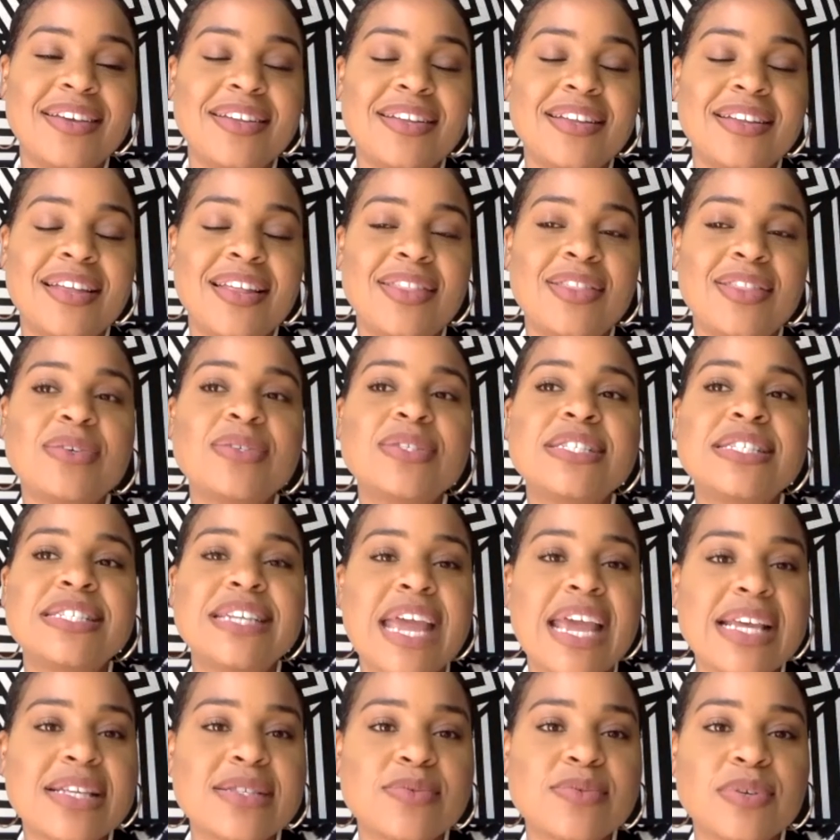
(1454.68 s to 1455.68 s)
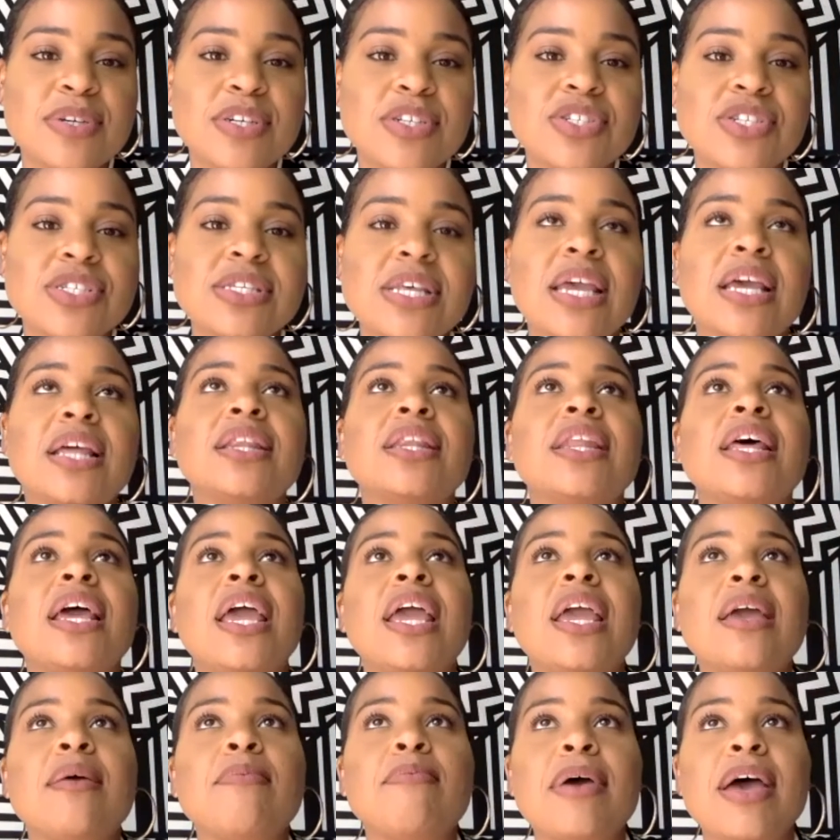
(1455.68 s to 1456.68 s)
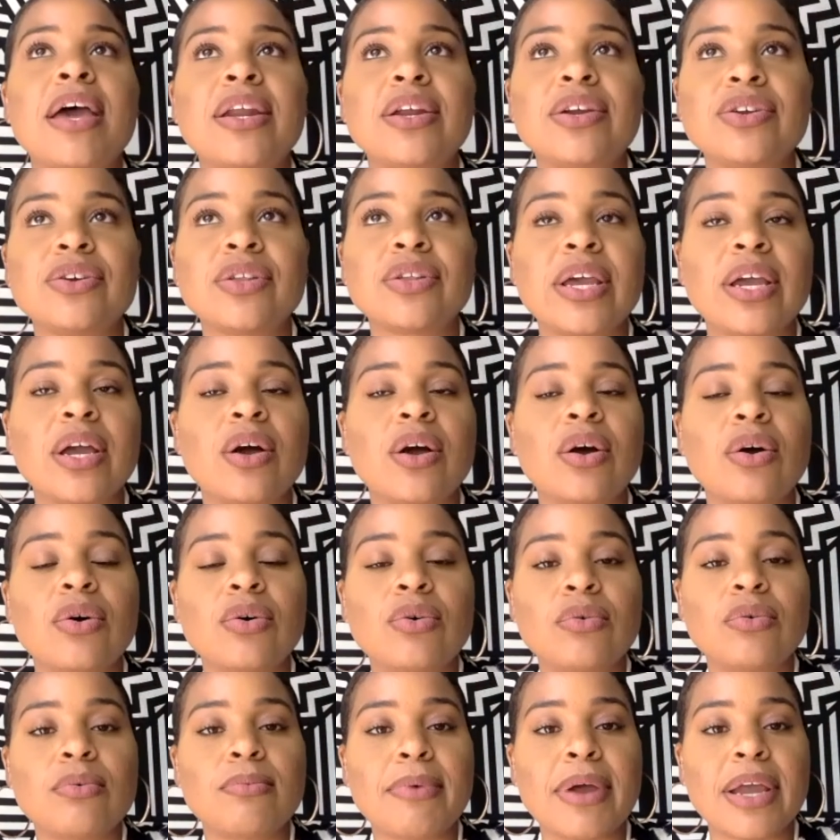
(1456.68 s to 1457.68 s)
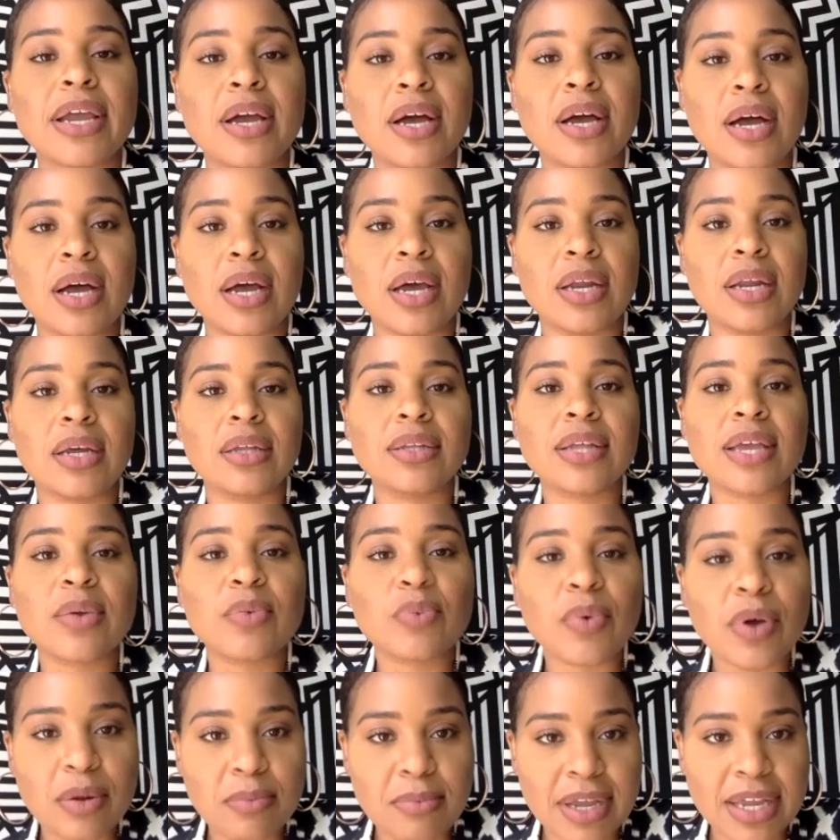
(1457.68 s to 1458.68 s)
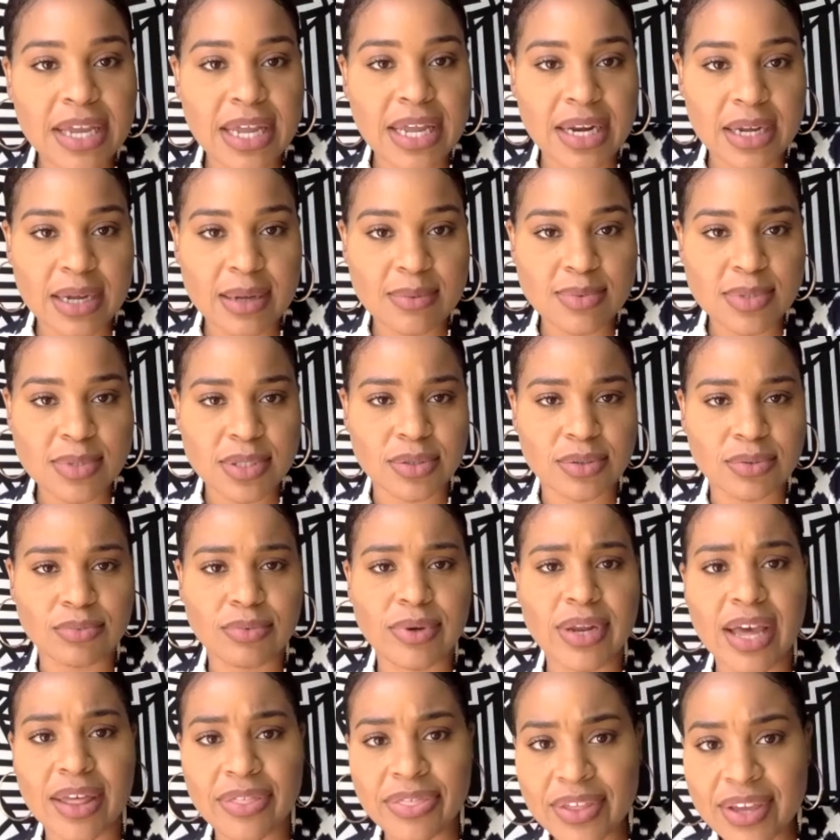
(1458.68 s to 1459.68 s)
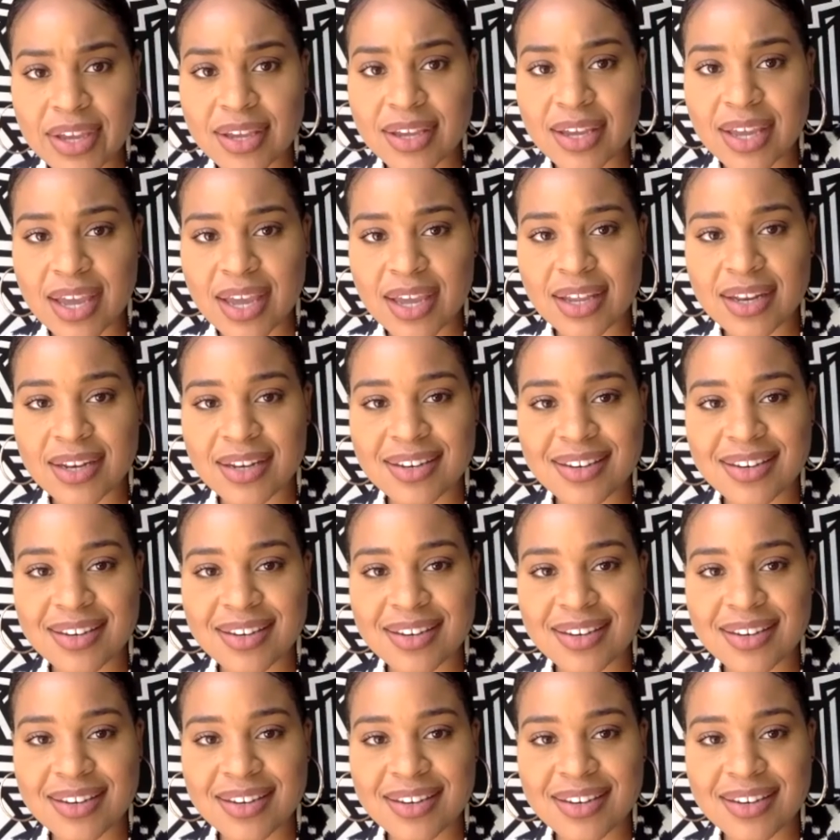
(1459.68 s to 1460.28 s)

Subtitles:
those days when you're just like laying in bed and you're like, oh my God, like what am I getting up to? Nothing again.